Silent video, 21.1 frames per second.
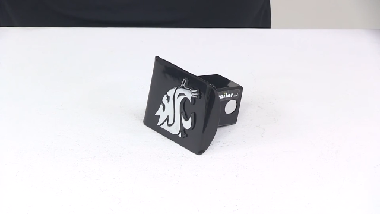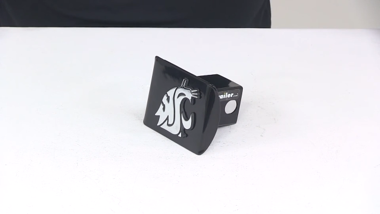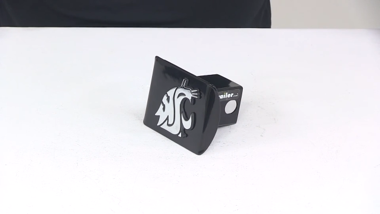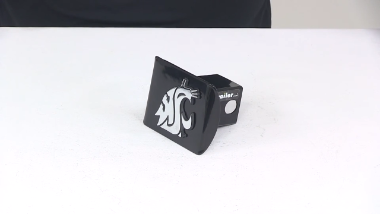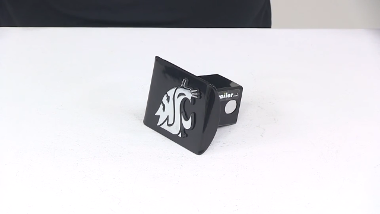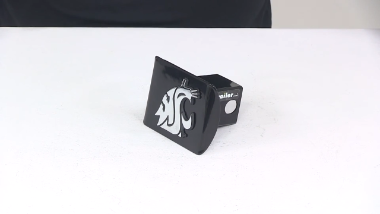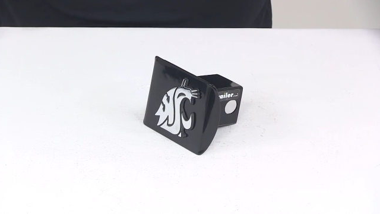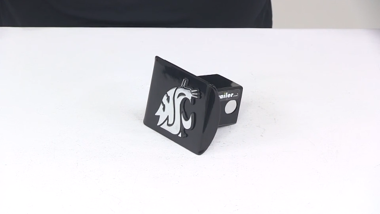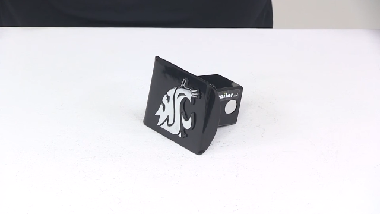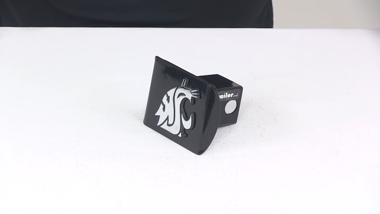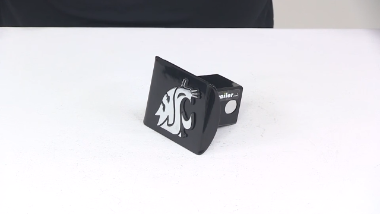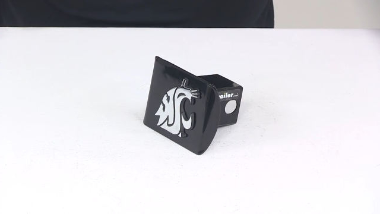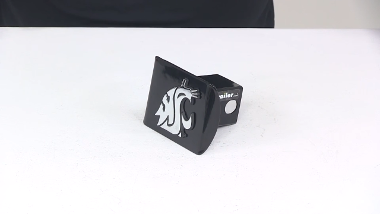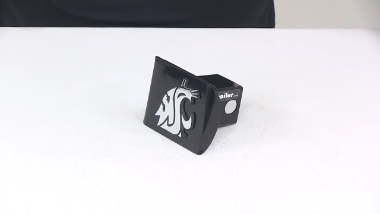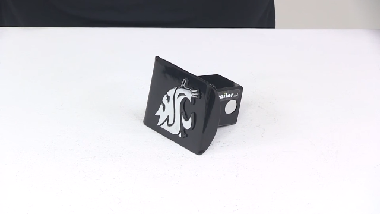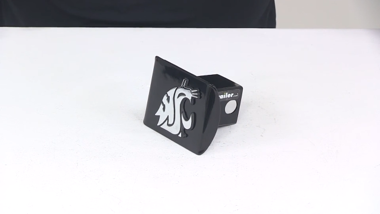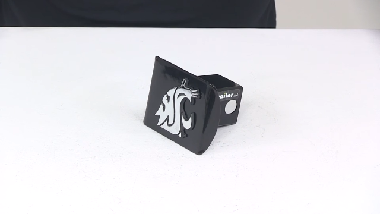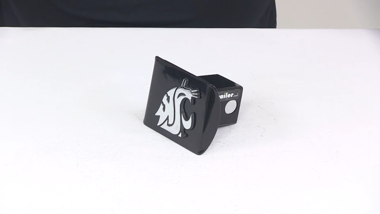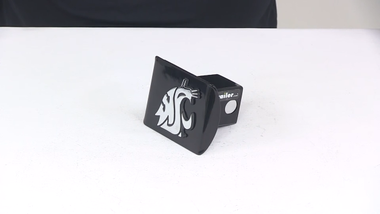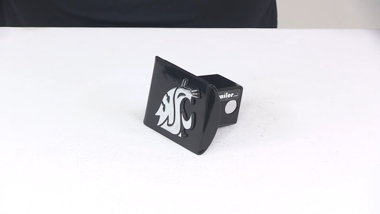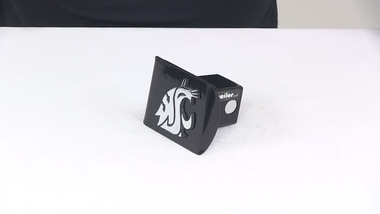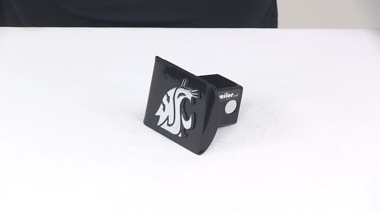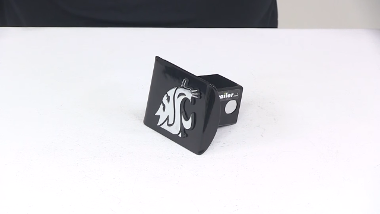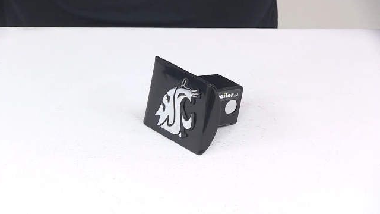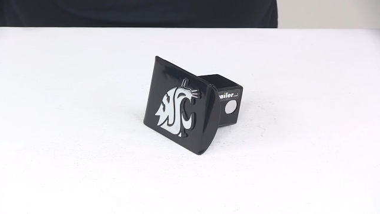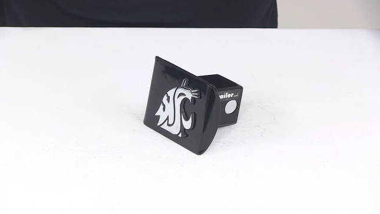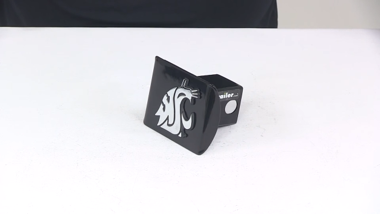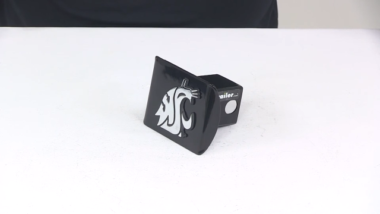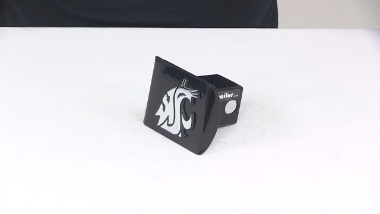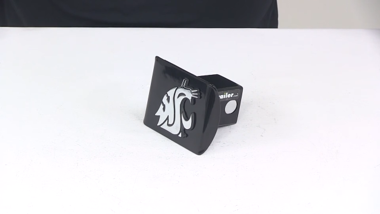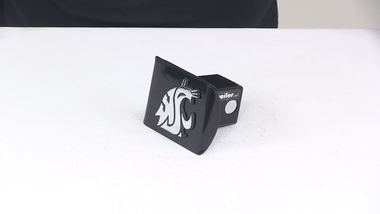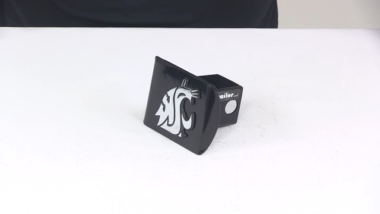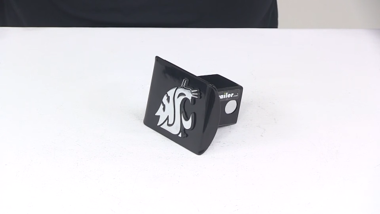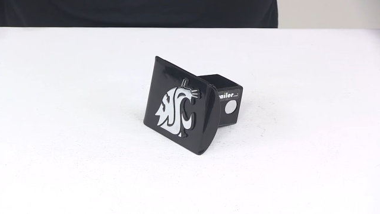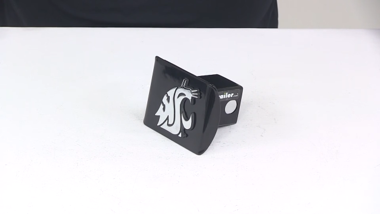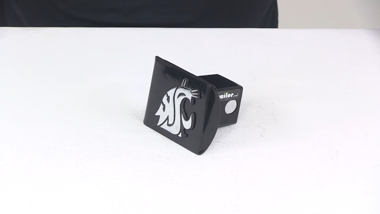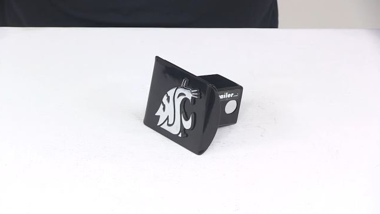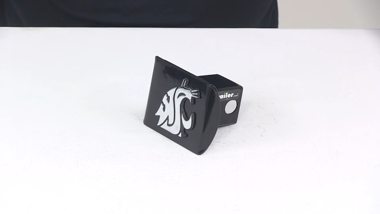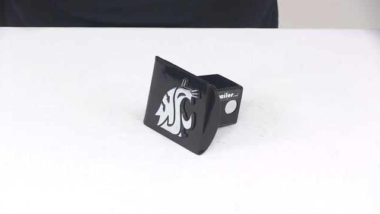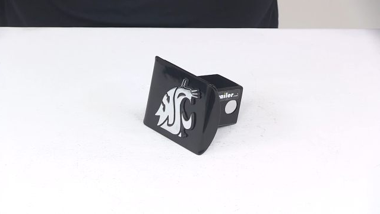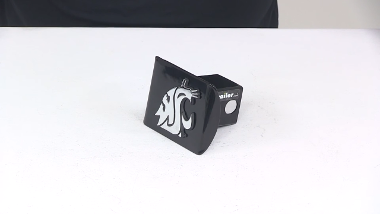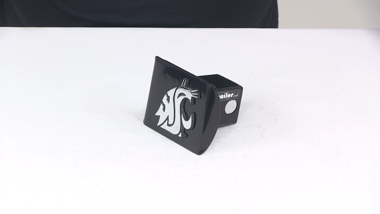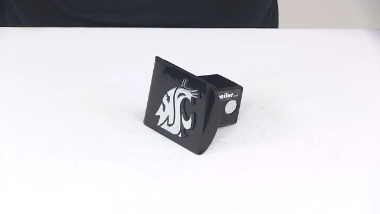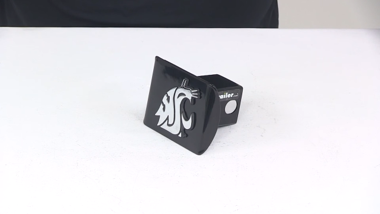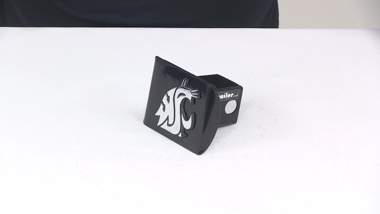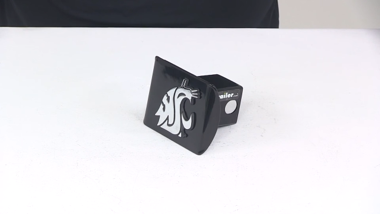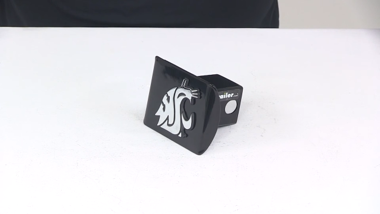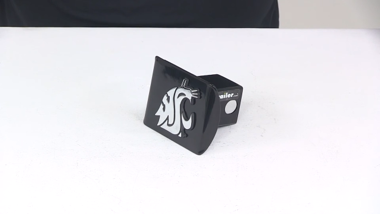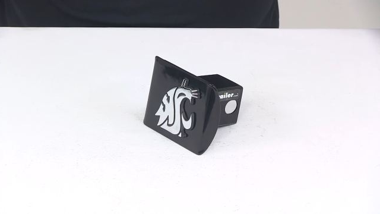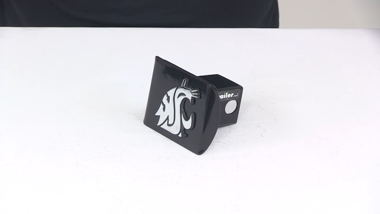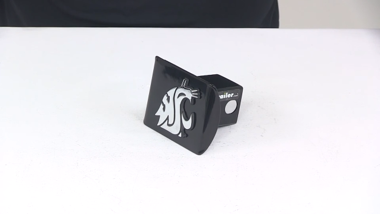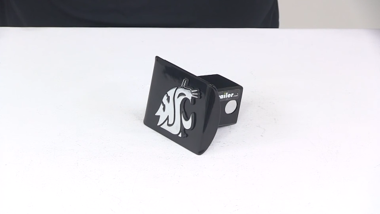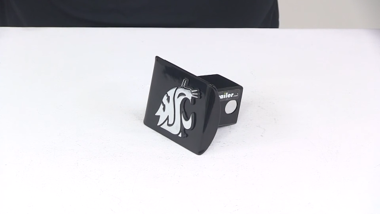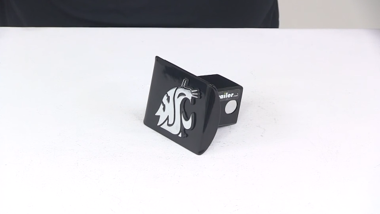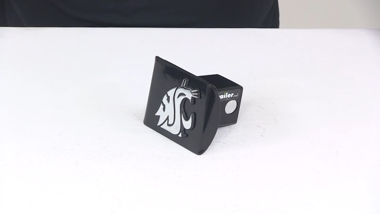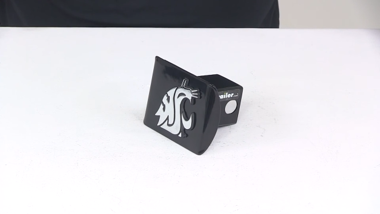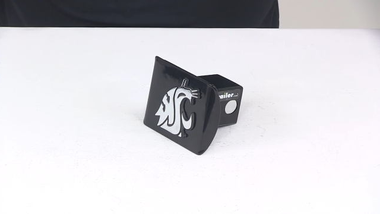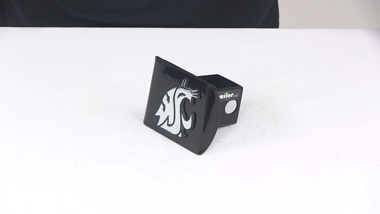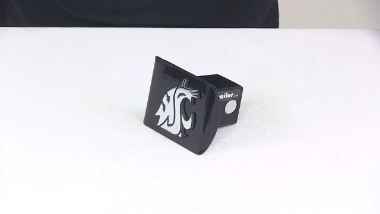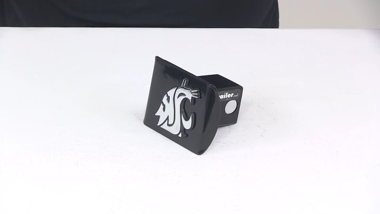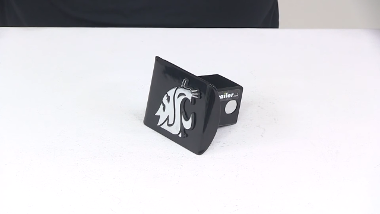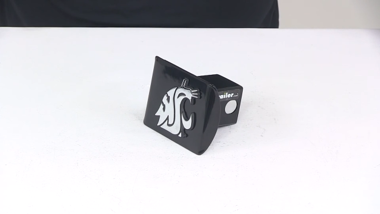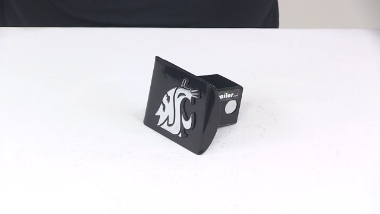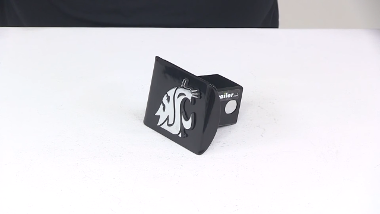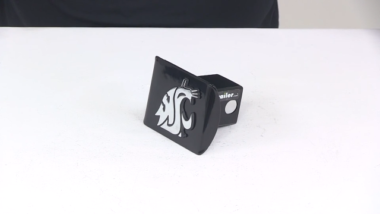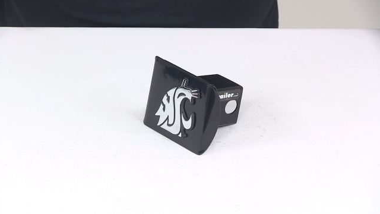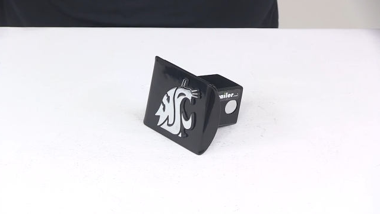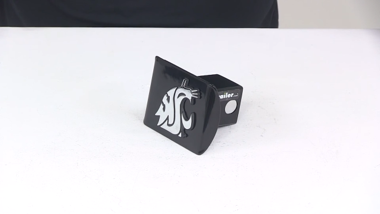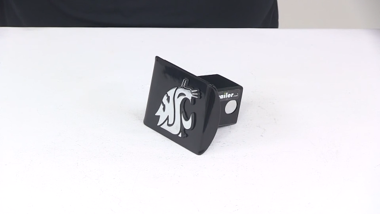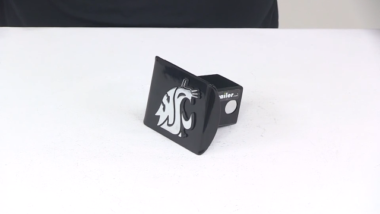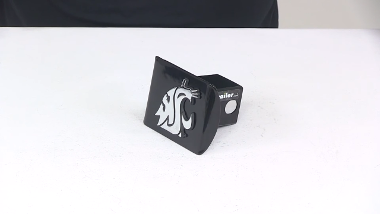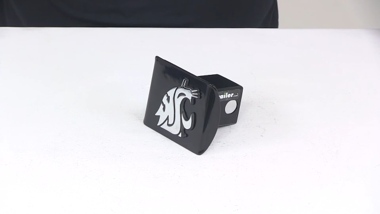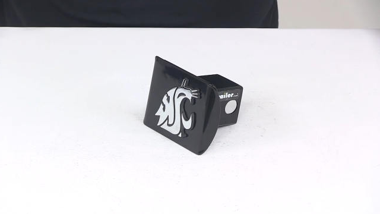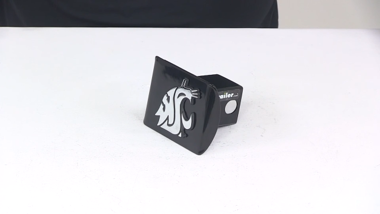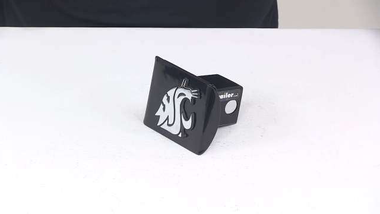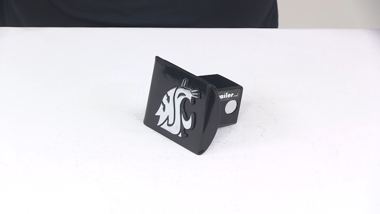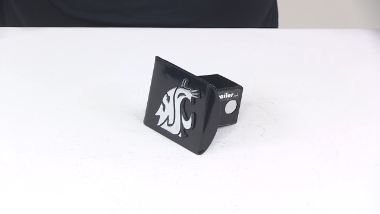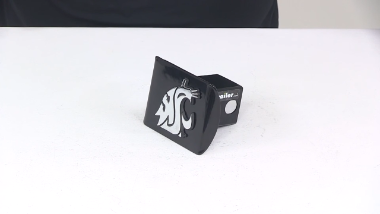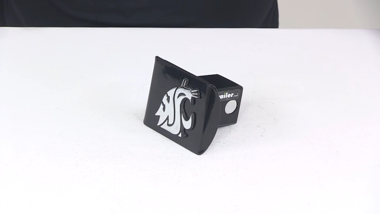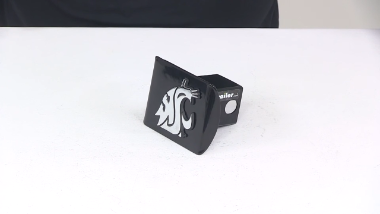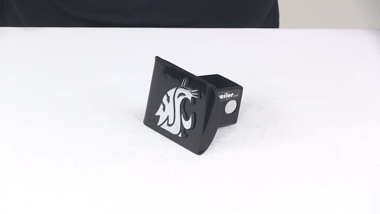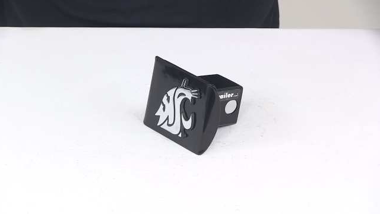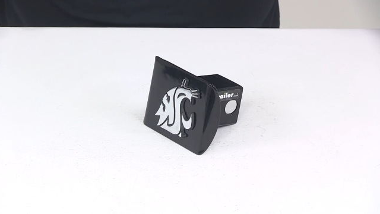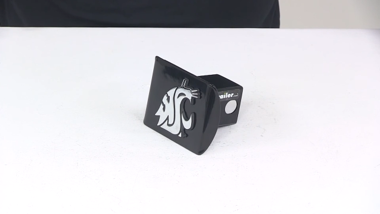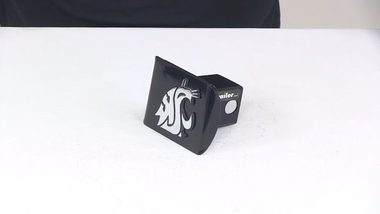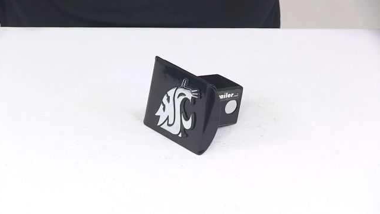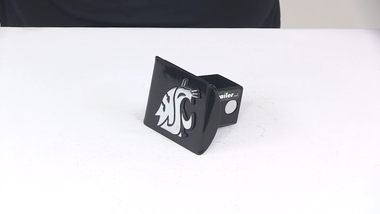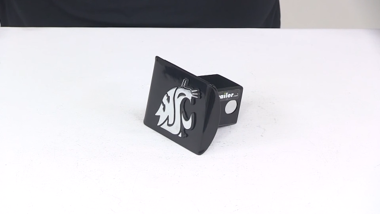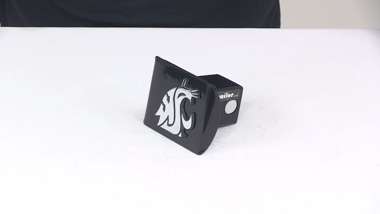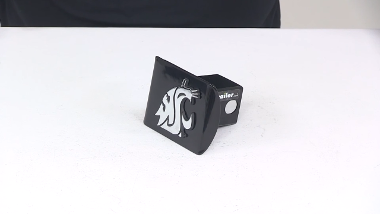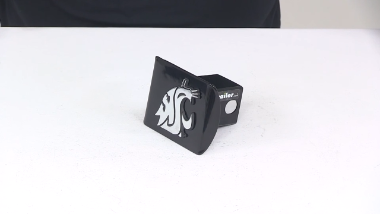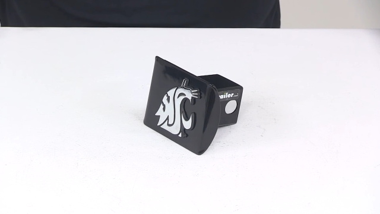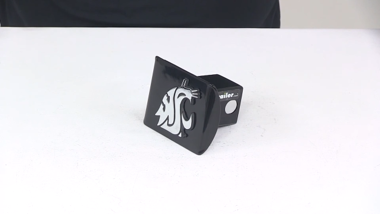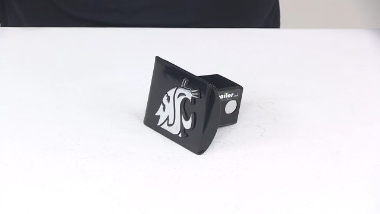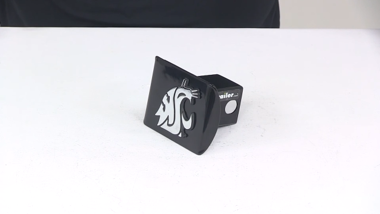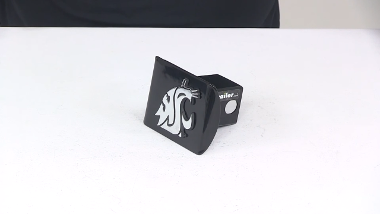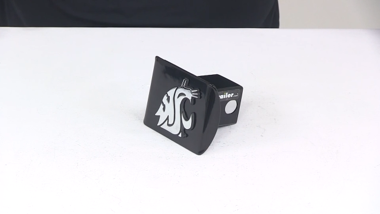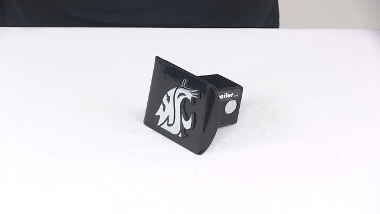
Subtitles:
Nobody's mouth can be seen.